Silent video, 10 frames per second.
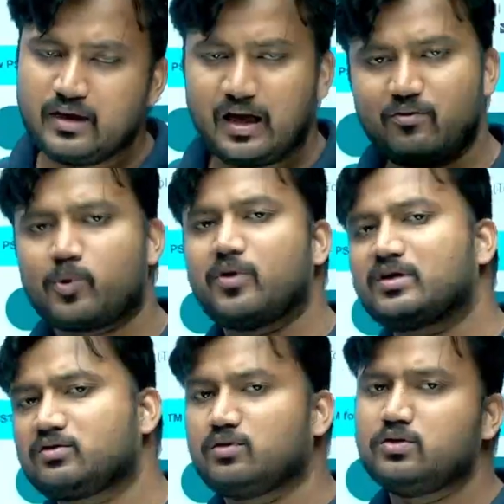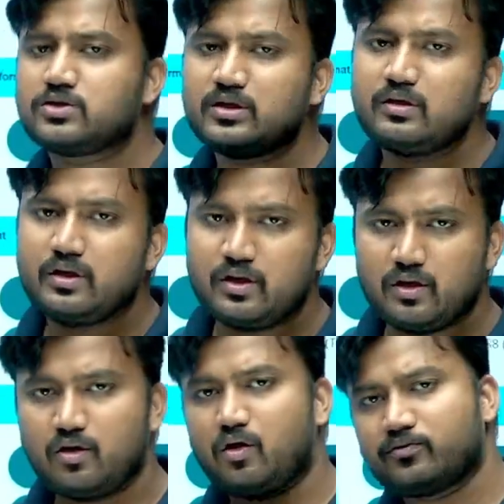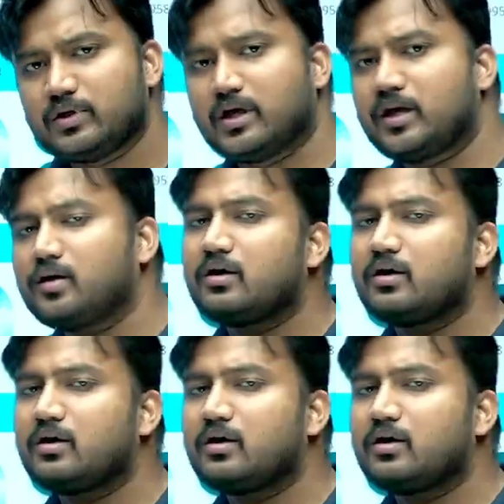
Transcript: will provide the solution of the